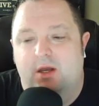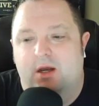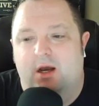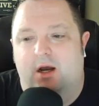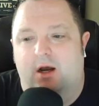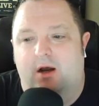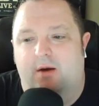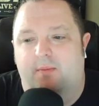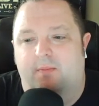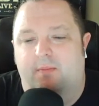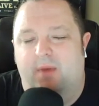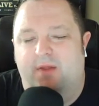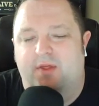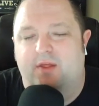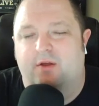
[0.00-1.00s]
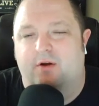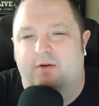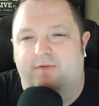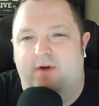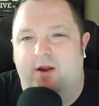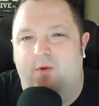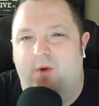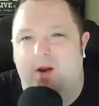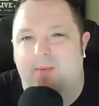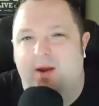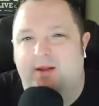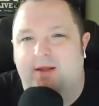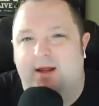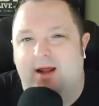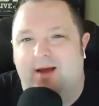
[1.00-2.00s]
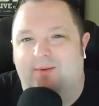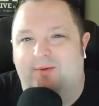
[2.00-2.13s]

I think they're going to find a way to make that happen.